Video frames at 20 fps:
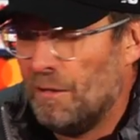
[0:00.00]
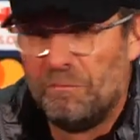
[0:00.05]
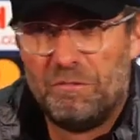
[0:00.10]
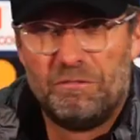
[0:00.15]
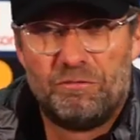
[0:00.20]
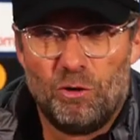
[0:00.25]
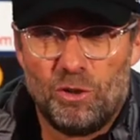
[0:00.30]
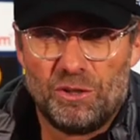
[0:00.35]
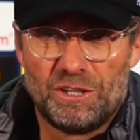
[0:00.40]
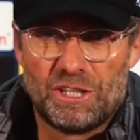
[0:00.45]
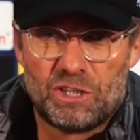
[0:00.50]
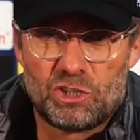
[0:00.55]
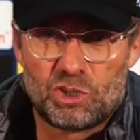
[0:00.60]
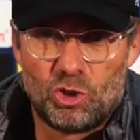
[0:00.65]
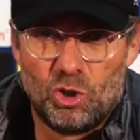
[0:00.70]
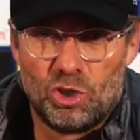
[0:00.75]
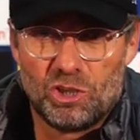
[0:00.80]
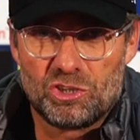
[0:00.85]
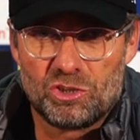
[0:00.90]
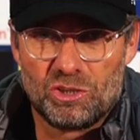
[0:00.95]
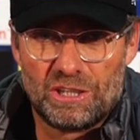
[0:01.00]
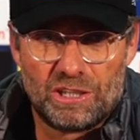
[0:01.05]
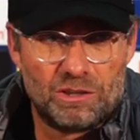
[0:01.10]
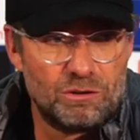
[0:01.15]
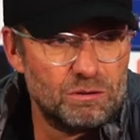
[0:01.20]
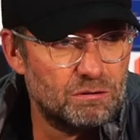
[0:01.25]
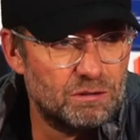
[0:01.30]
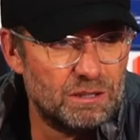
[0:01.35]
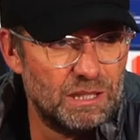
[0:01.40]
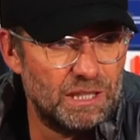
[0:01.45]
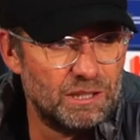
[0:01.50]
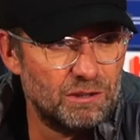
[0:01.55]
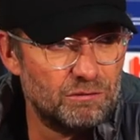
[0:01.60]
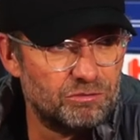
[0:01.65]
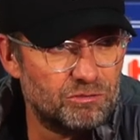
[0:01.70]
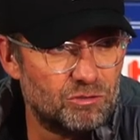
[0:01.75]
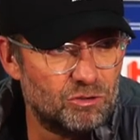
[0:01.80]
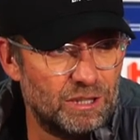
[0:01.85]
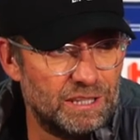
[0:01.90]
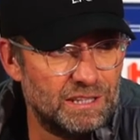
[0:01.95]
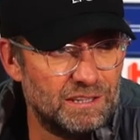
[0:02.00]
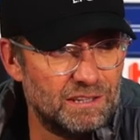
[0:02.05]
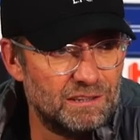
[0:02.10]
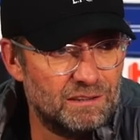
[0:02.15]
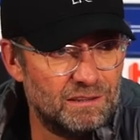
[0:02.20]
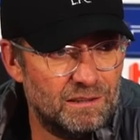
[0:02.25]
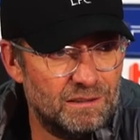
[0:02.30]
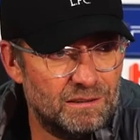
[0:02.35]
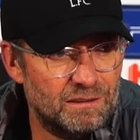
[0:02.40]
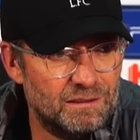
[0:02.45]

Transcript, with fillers: before they scored, so they could kind of train it